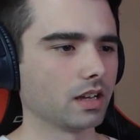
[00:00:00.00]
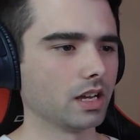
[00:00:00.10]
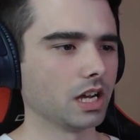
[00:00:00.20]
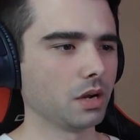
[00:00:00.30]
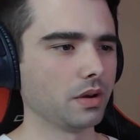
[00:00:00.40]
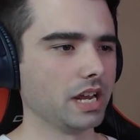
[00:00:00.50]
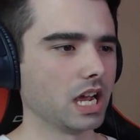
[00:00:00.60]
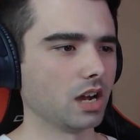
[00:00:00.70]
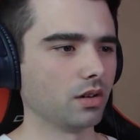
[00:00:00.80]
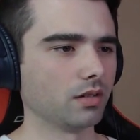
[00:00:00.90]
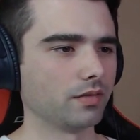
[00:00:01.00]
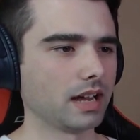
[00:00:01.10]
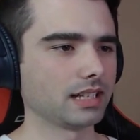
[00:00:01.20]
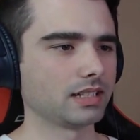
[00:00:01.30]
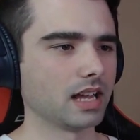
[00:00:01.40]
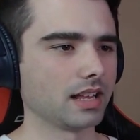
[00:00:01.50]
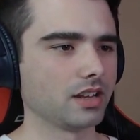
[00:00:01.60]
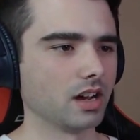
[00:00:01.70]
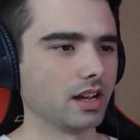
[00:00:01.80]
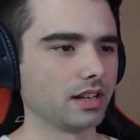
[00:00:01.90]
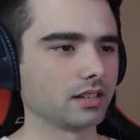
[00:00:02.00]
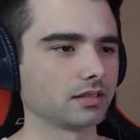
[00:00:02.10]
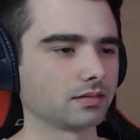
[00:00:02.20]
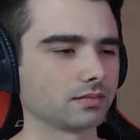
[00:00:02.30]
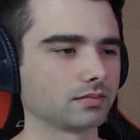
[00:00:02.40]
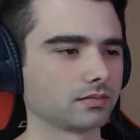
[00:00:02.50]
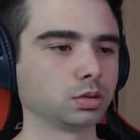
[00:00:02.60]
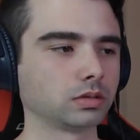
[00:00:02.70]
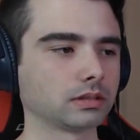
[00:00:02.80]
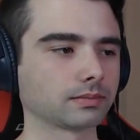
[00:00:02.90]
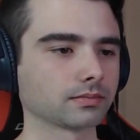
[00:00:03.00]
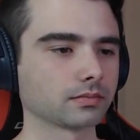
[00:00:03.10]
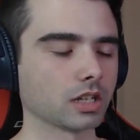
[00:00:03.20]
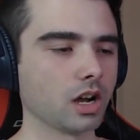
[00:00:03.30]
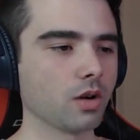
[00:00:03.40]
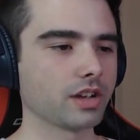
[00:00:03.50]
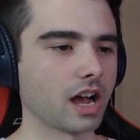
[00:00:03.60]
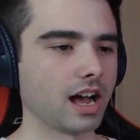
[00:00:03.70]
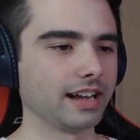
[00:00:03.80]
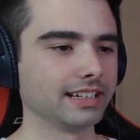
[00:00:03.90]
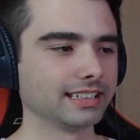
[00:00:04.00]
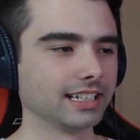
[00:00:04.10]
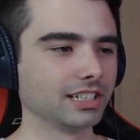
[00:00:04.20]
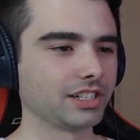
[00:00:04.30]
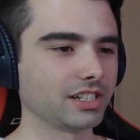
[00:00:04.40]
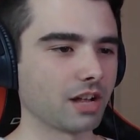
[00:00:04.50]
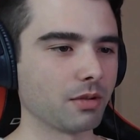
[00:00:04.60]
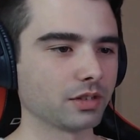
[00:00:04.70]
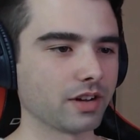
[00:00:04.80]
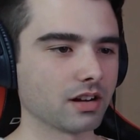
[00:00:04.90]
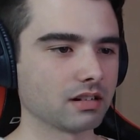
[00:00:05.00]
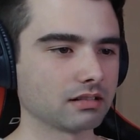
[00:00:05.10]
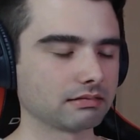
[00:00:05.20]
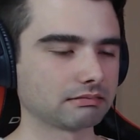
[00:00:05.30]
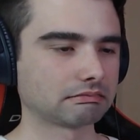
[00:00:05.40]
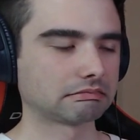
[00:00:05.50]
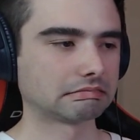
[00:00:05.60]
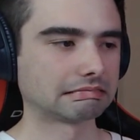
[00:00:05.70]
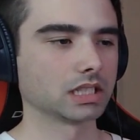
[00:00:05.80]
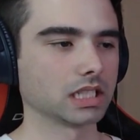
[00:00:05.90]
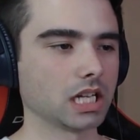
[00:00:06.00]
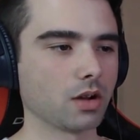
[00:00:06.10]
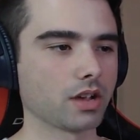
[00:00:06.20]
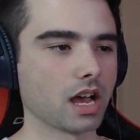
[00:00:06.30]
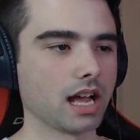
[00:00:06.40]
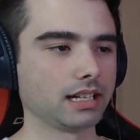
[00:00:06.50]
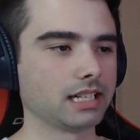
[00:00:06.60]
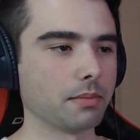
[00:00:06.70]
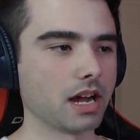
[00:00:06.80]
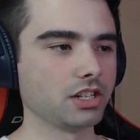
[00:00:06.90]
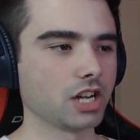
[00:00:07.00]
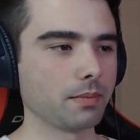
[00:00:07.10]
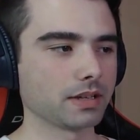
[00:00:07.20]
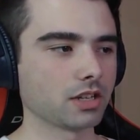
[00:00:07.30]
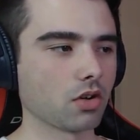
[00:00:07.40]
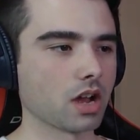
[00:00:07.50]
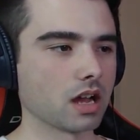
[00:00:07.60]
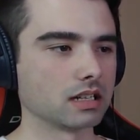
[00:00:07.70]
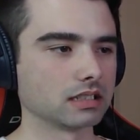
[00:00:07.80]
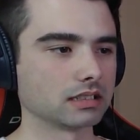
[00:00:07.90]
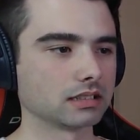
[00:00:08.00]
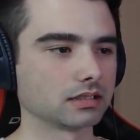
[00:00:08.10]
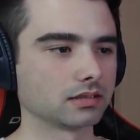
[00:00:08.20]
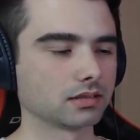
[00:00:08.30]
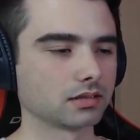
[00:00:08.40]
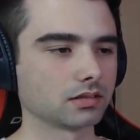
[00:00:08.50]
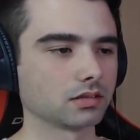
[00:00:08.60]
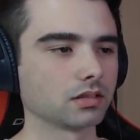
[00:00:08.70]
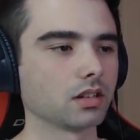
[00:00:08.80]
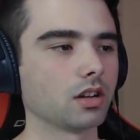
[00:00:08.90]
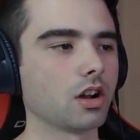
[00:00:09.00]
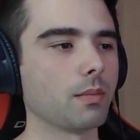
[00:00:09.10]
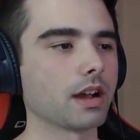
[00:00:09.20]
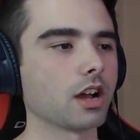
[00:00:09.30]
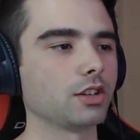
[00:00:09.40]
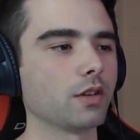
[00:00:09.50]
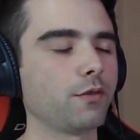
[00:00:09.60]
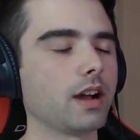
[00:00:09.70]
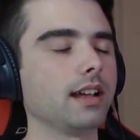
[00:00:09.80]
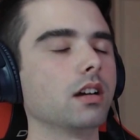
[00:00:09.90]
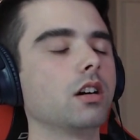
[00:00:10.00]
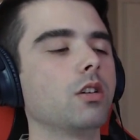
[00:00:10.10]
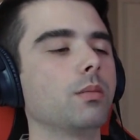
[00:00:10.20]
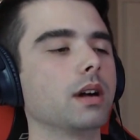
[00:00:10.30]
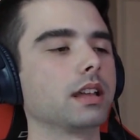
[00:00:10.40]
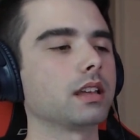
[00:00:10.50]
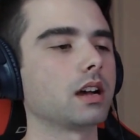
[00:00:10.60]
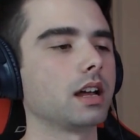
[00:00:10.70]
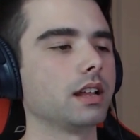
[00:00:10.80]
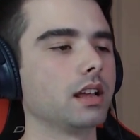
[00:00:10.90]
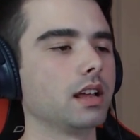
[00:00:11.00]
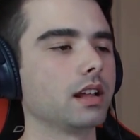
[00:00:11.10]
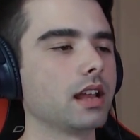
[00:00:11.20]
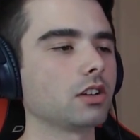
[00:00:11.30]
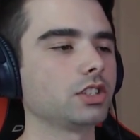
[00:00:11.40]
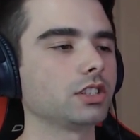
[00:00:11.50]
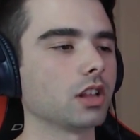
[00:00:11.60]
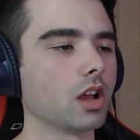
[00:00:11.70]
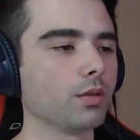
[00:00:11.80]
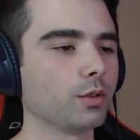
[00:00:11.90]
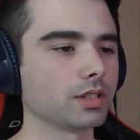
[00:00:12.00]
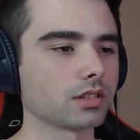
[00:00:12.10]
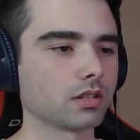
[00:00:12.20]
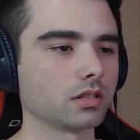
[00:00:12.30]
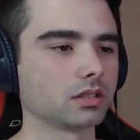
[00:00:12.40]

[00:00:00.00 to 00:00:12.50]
Oh no, that's not good. Oh god, Looks like she's almost there. Oh god, come on, jump, Ahsoka! Oh my god, don't fight! Oh my god. Now she's alone, there's a turn.